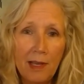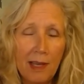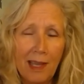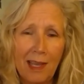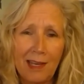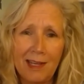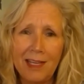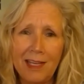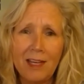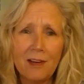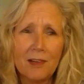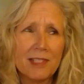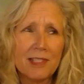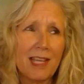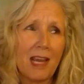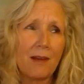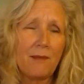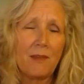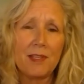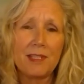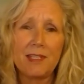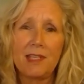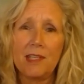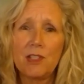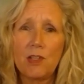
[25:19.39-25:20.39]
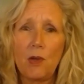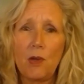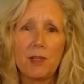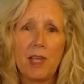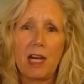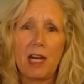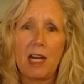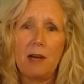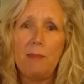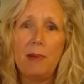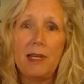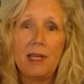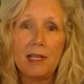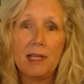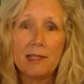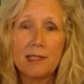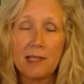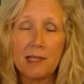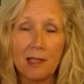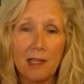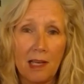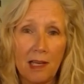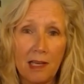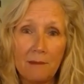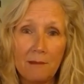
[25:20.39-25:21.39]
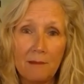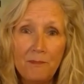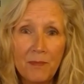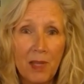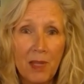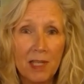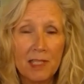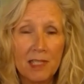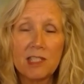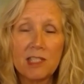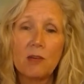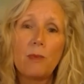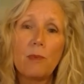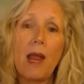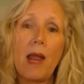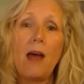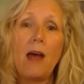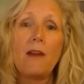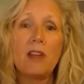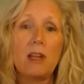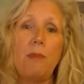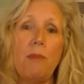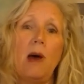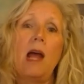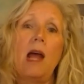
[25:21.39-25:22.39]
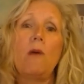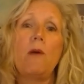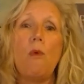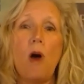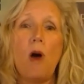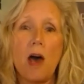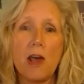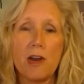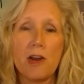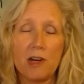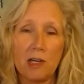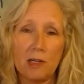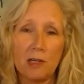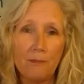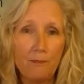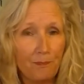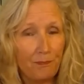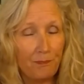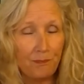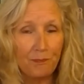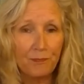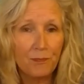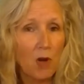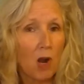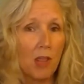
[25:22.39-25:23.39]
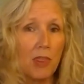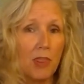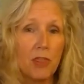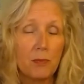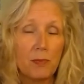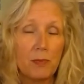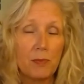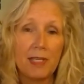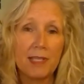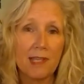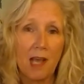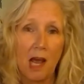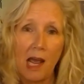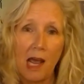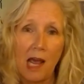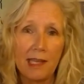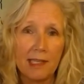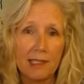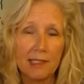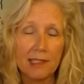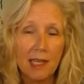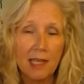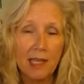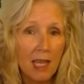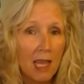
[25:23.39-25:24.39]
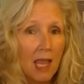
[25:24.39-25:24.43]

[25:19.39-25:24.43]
And here, San Francisco on a peninsula, it's surrounded by water on 3 sides,